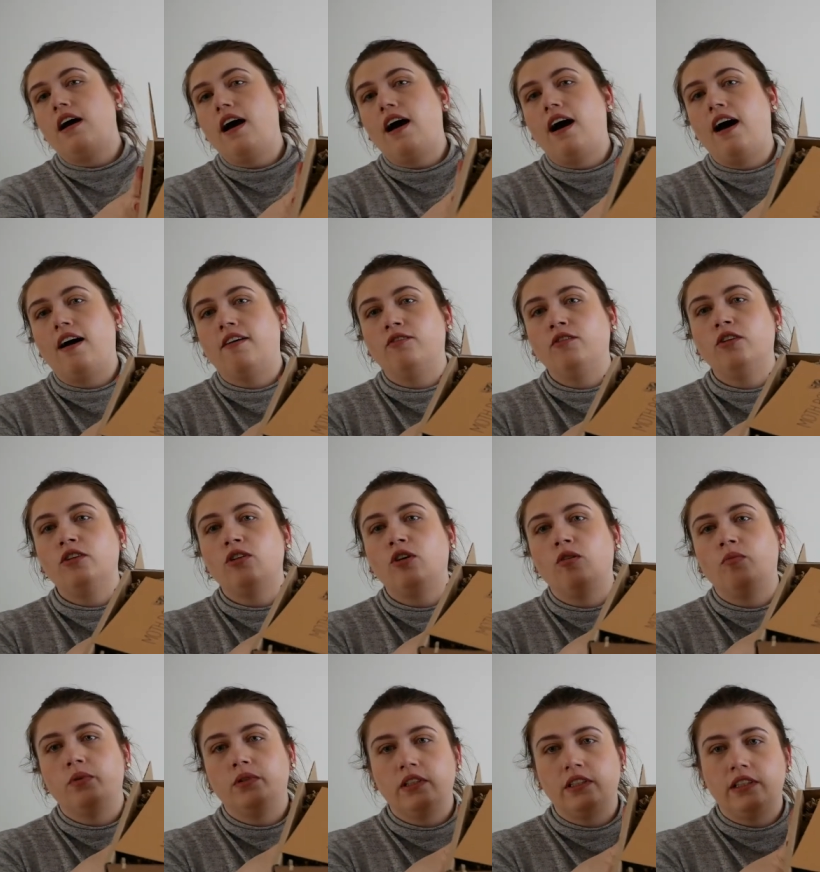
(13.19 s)
I have not
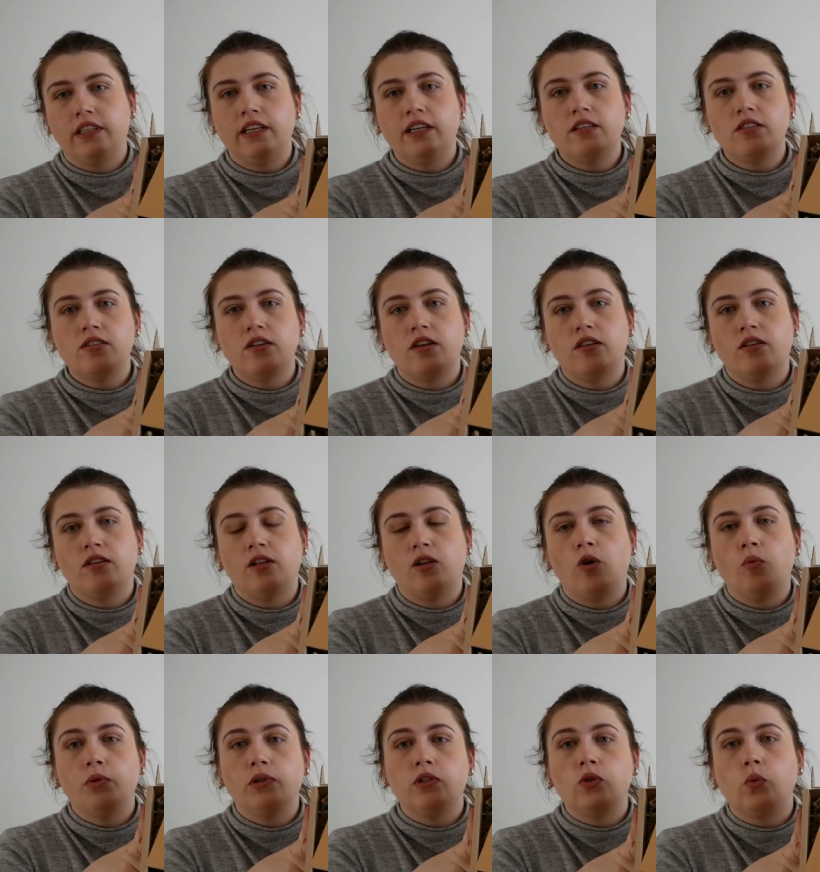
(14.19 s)
opened it yet, so I thought I'll
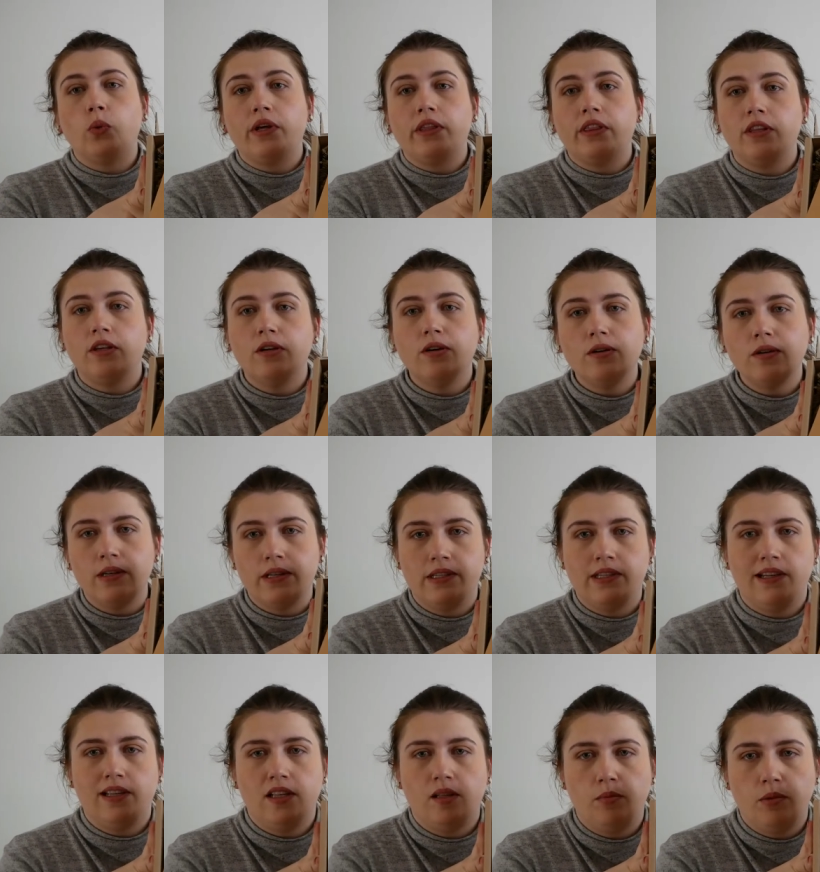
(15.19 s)
open it with you. It's a
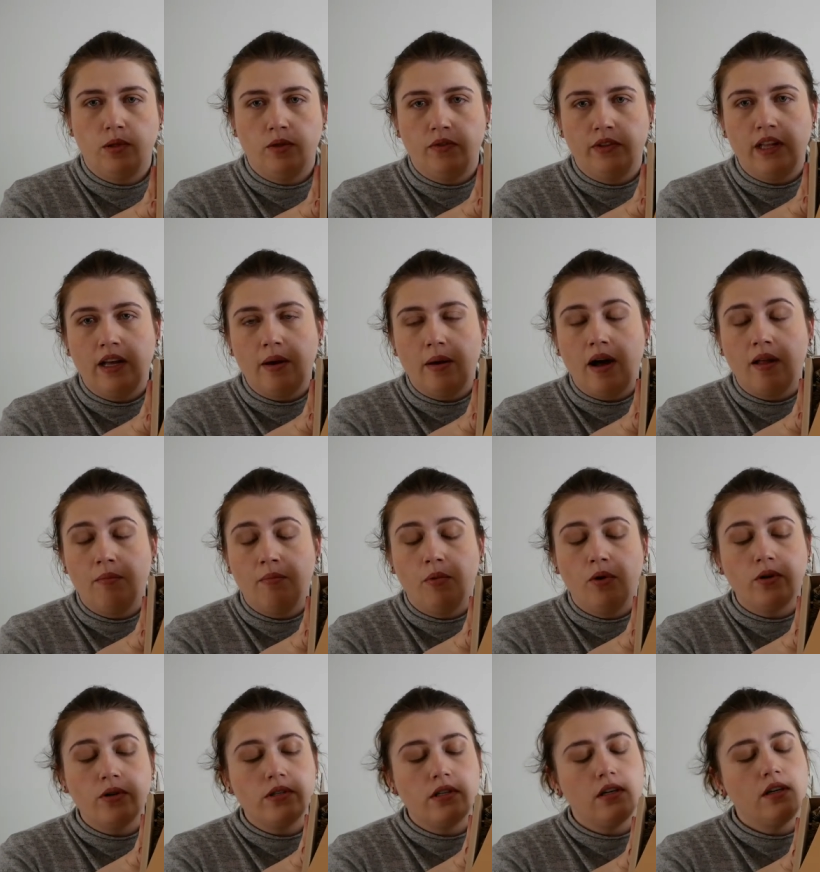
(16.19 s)
little bit of an
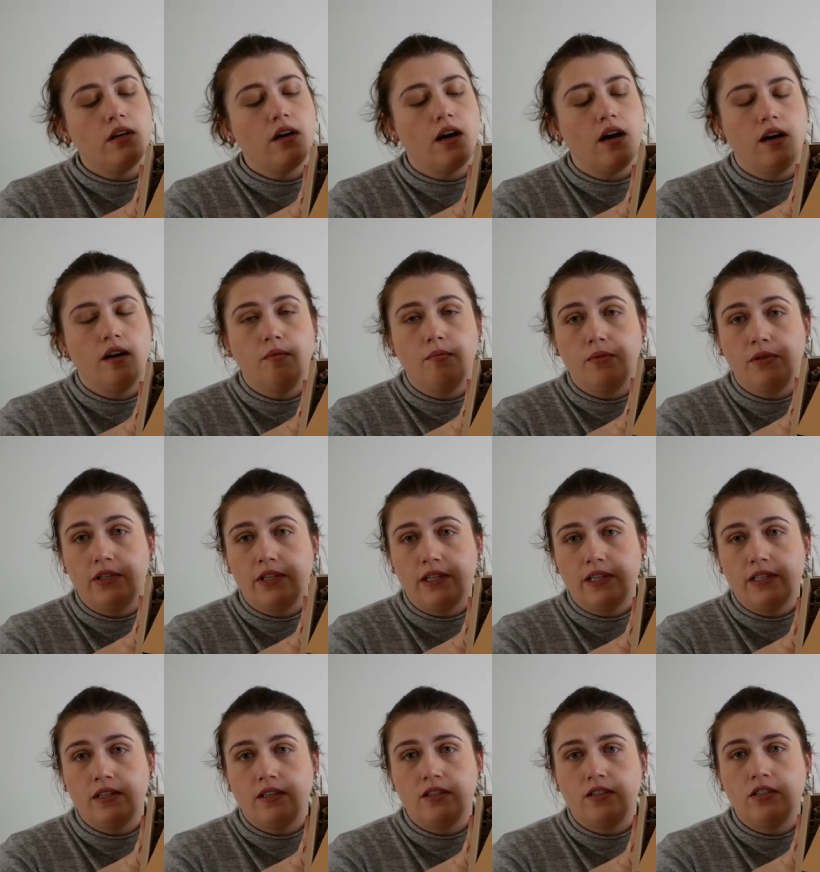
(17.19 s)
unboxing. I'm pretty
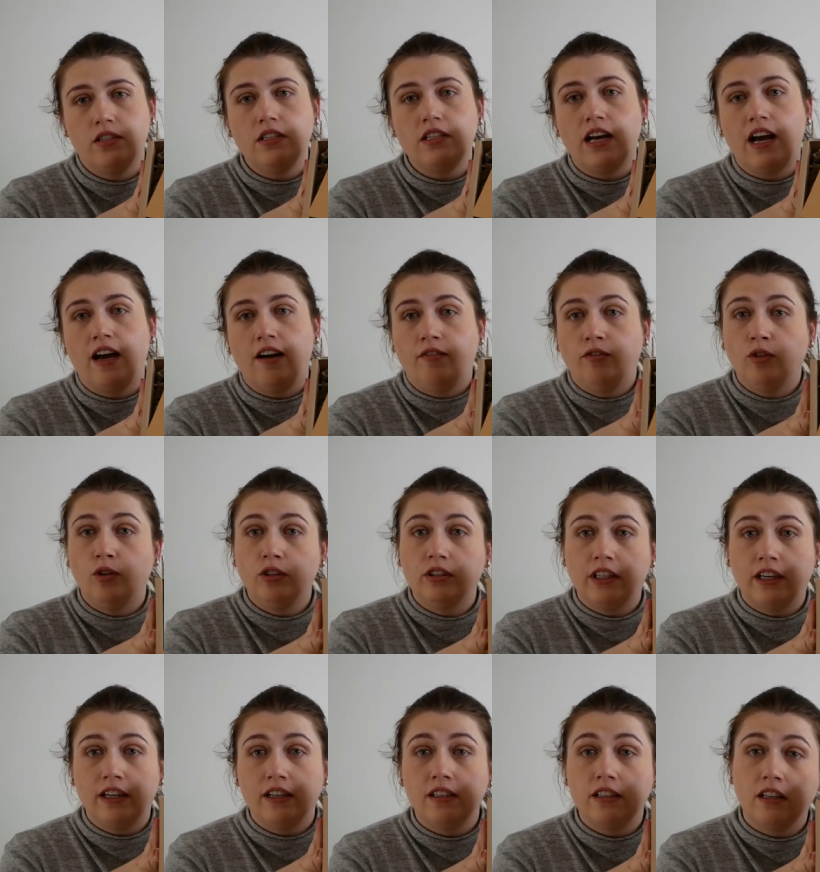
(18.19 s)
excited. I have not
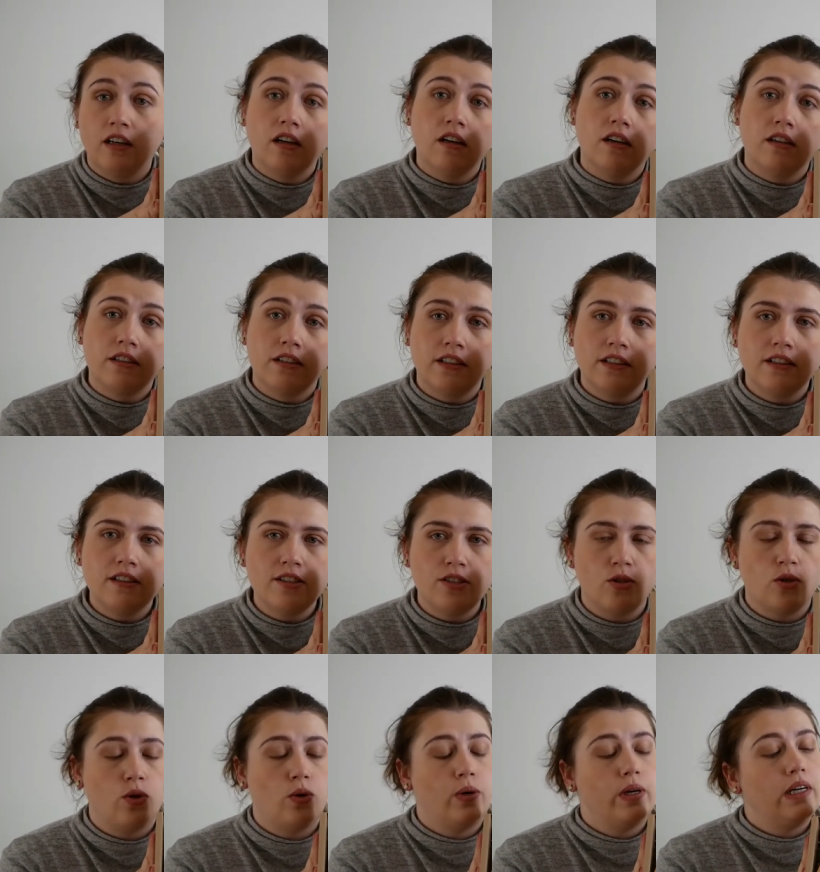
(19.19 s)
read the card yet,
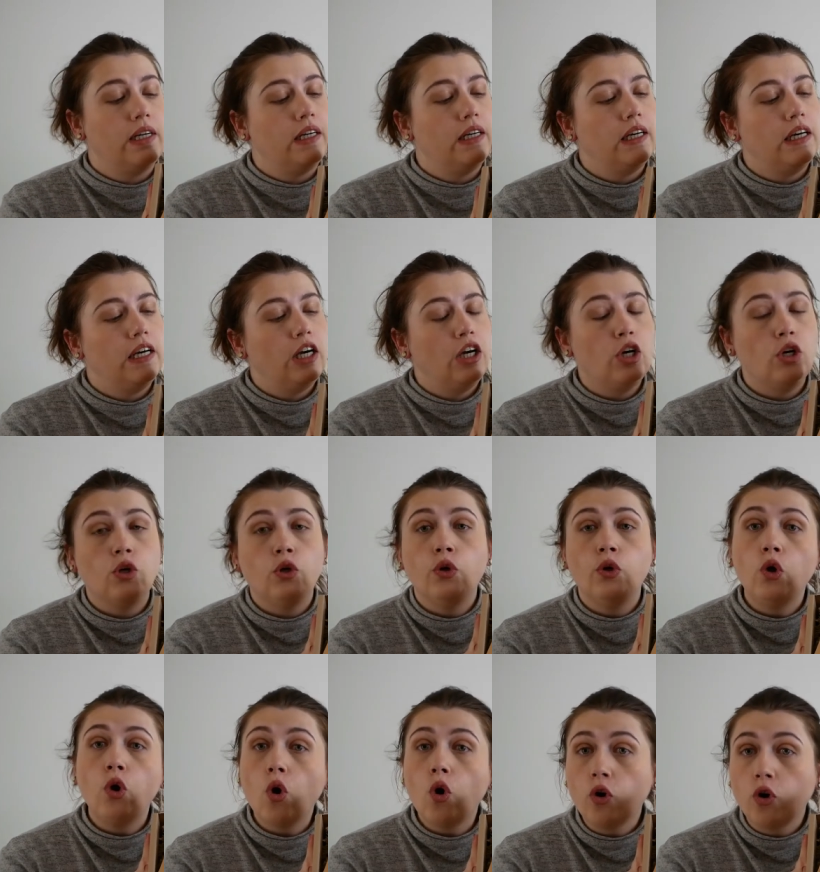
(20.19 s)
so
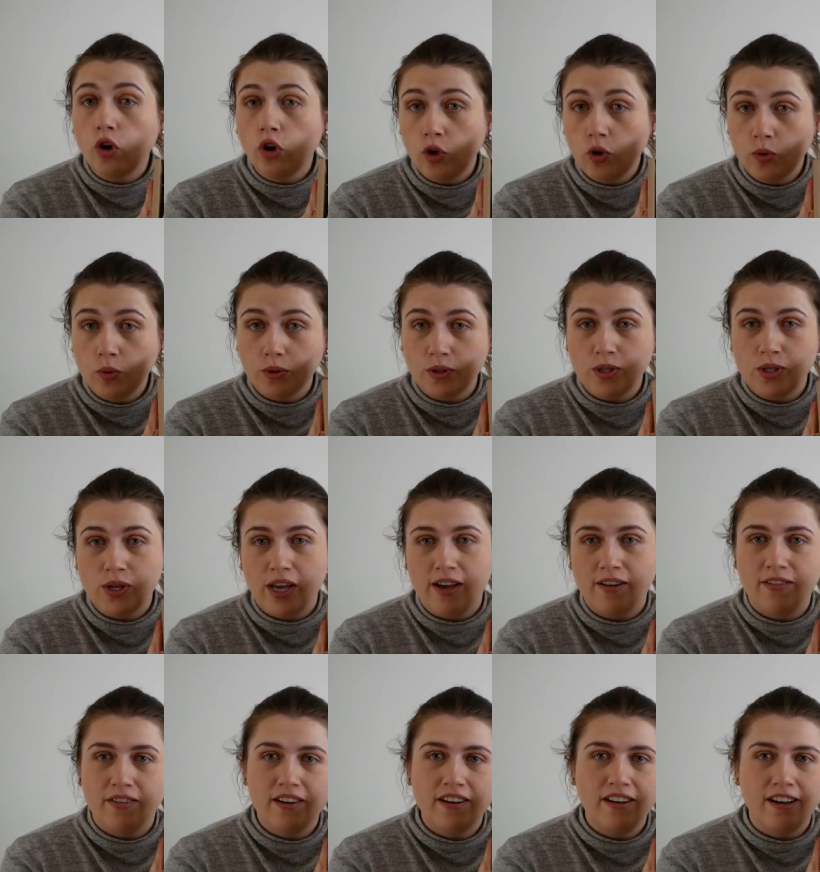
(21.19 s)
no clue
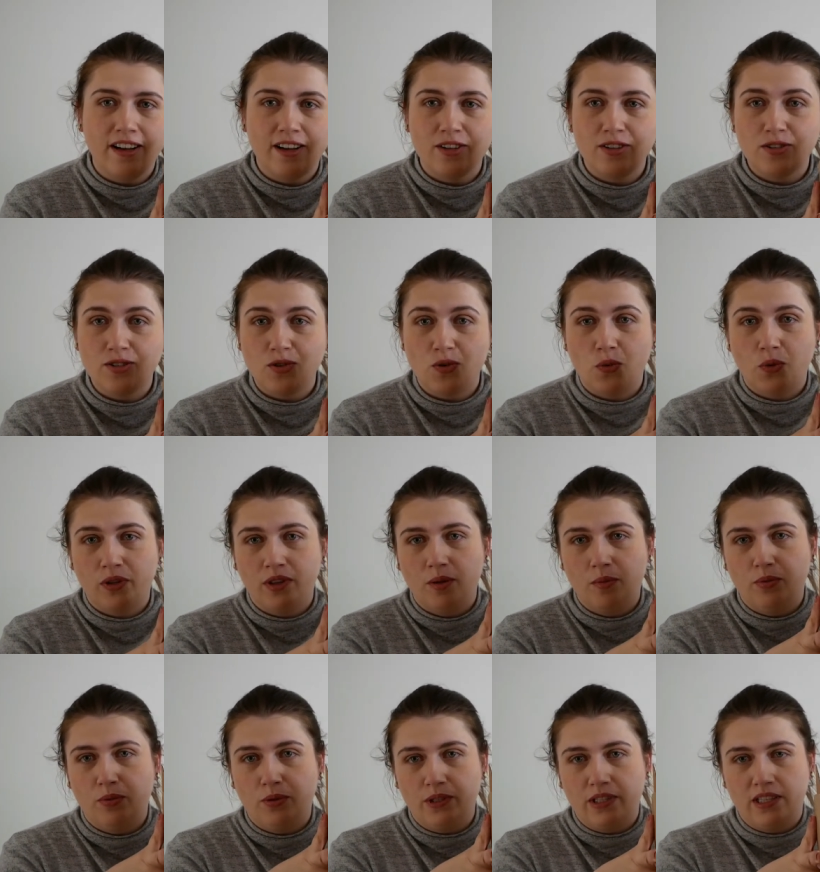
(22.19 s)
whatsoever as to what the
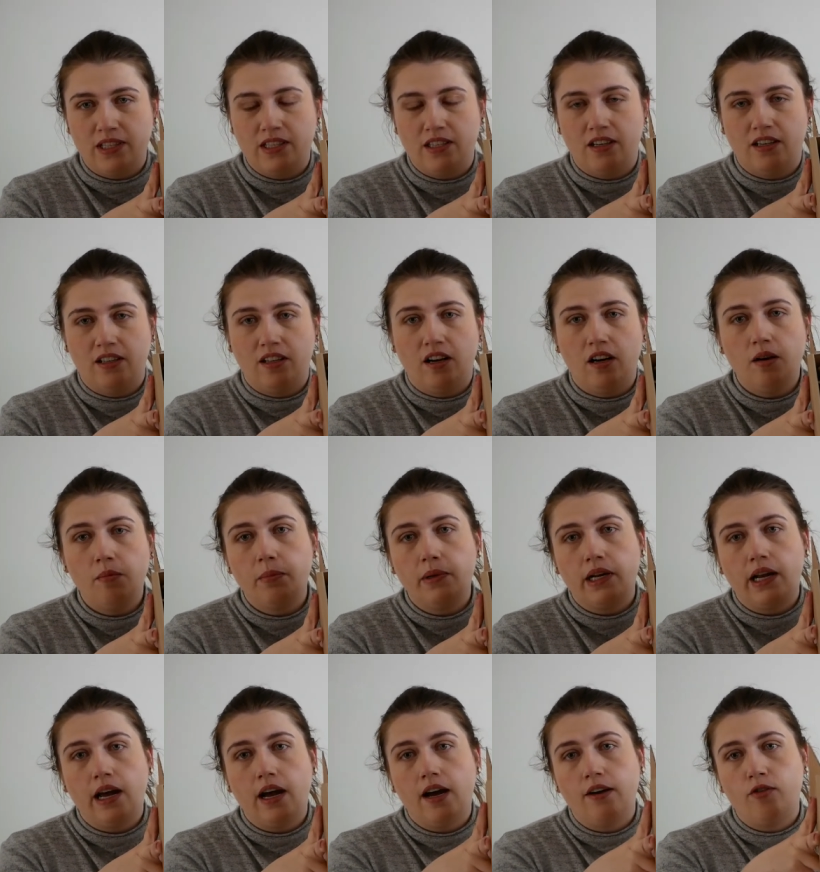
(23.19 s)
books inside are, but
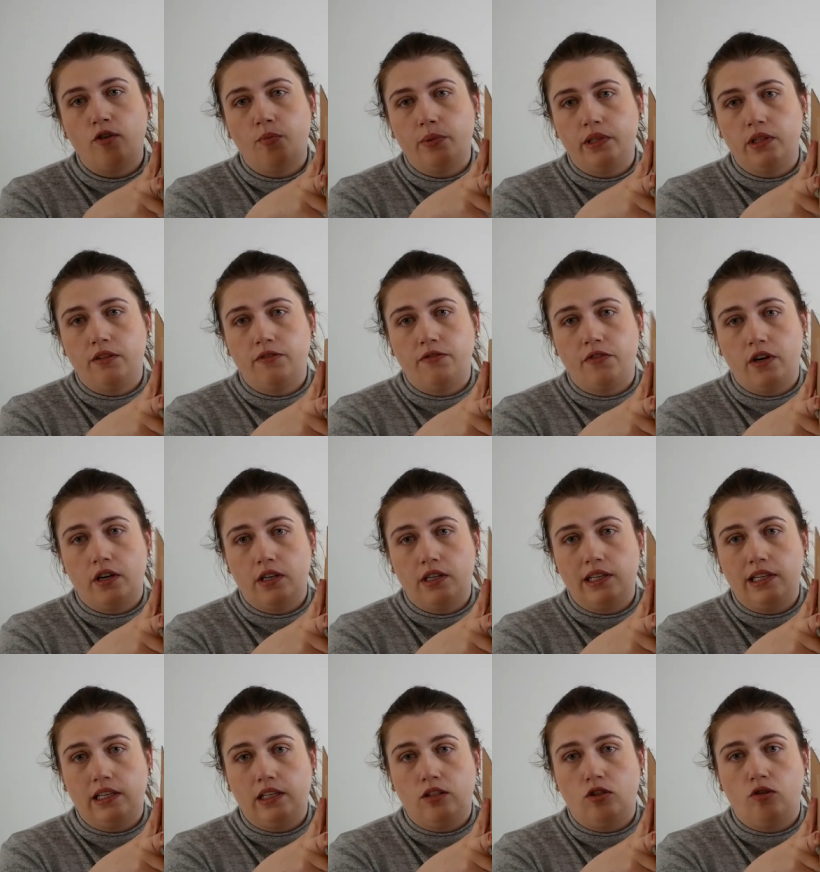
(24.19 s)
I have opened the
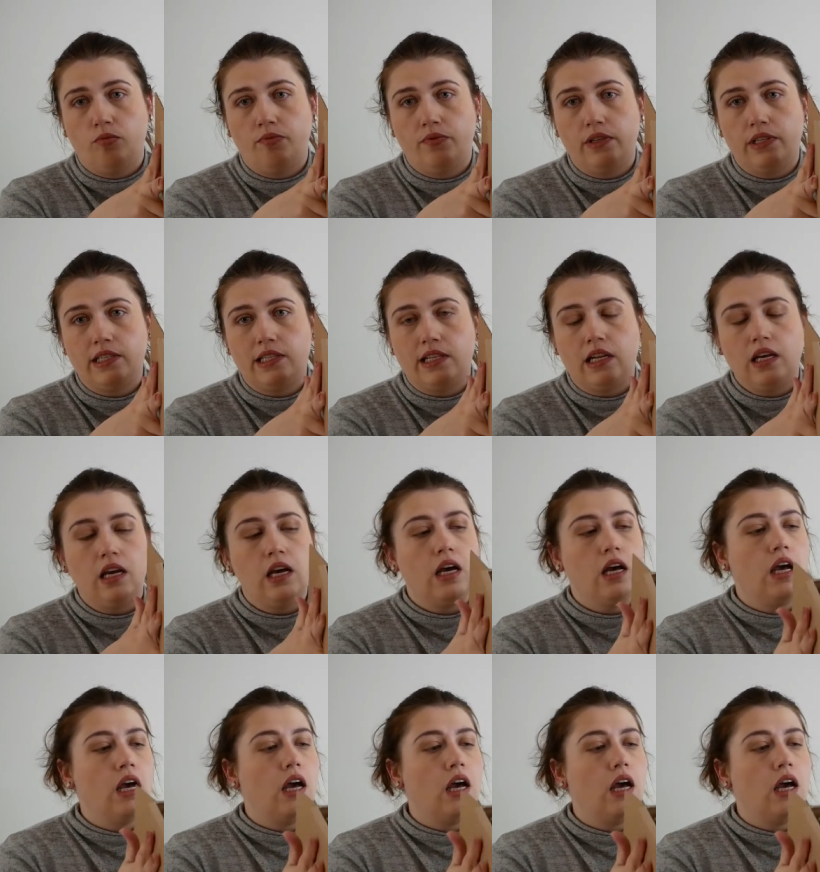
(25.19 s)
front lid, obviously.